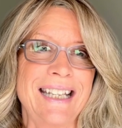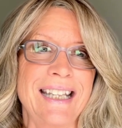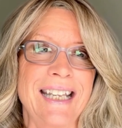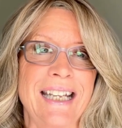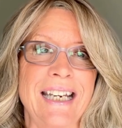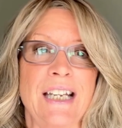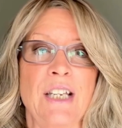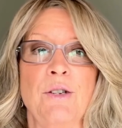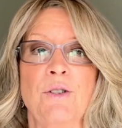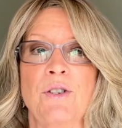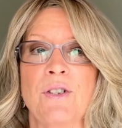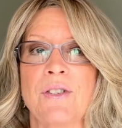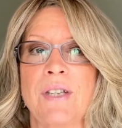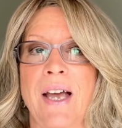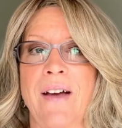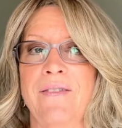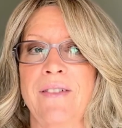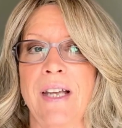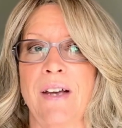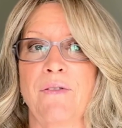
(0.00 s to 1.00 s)
then you just
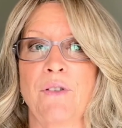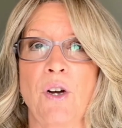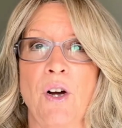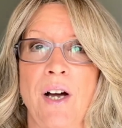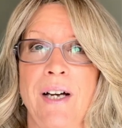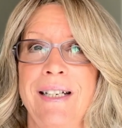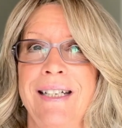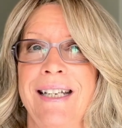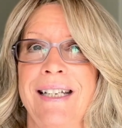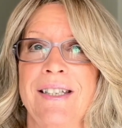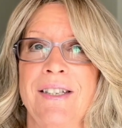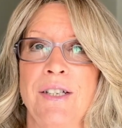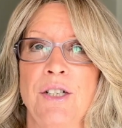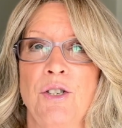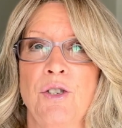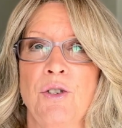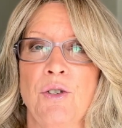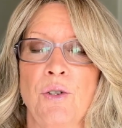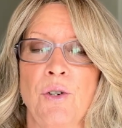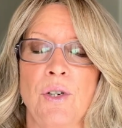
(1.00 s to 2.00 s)
have to have contents
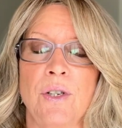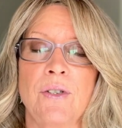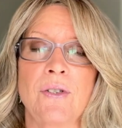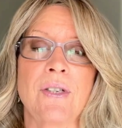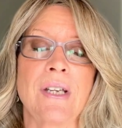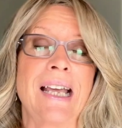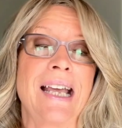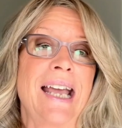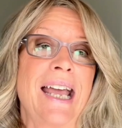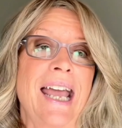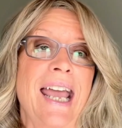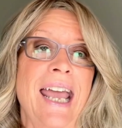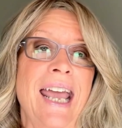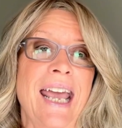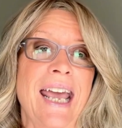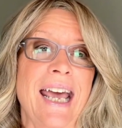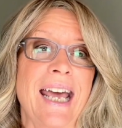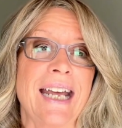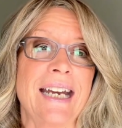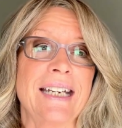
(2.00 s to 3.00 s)
insurance,
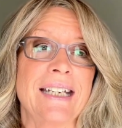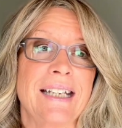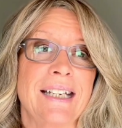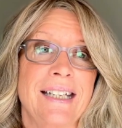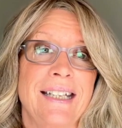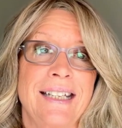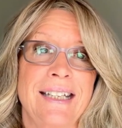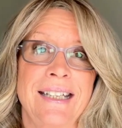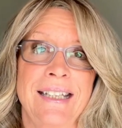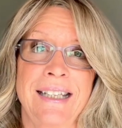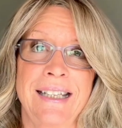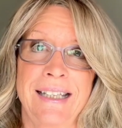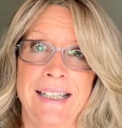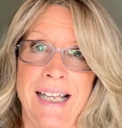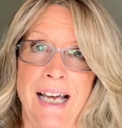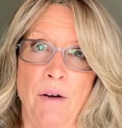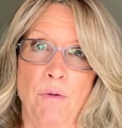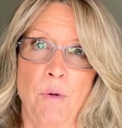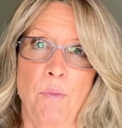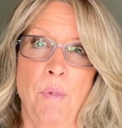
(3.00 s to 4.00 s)
and
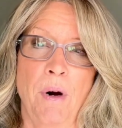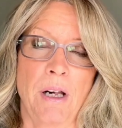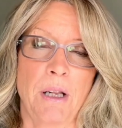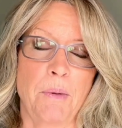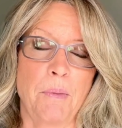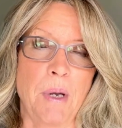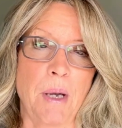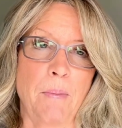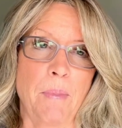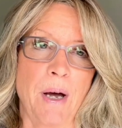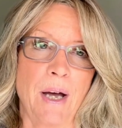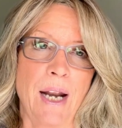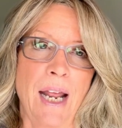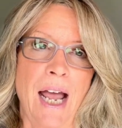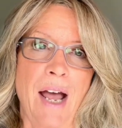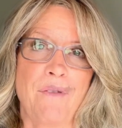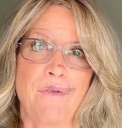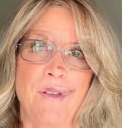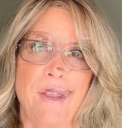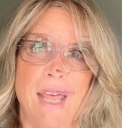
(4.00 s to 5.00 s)
that will probably be about
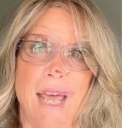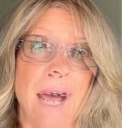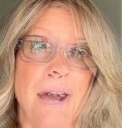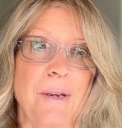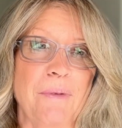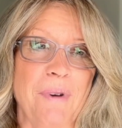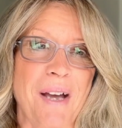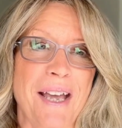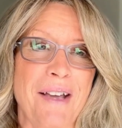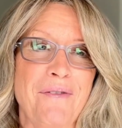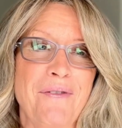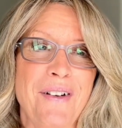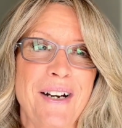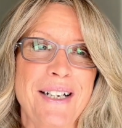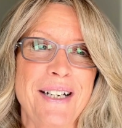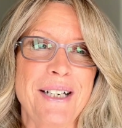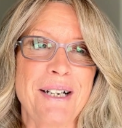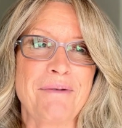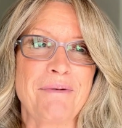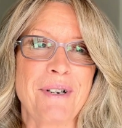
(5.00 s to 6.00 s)
half of that anyway. And
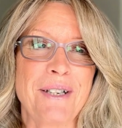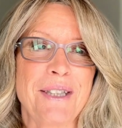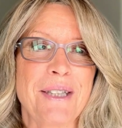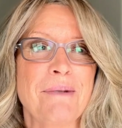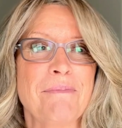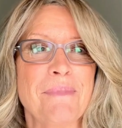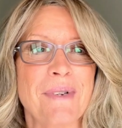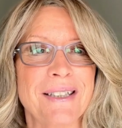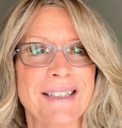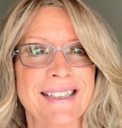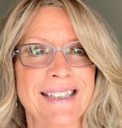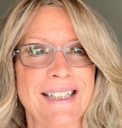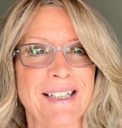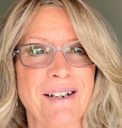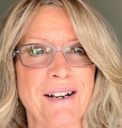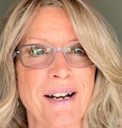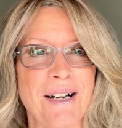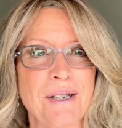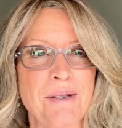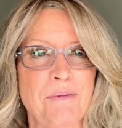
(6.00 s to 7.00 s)
find out what the monthly
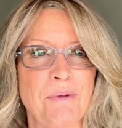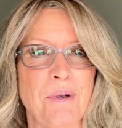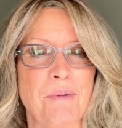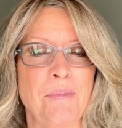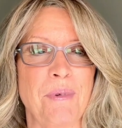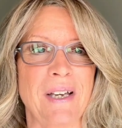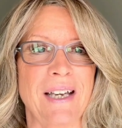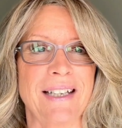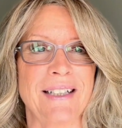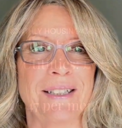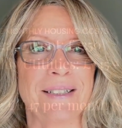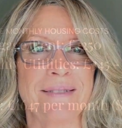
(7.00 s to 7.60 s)
cost will be.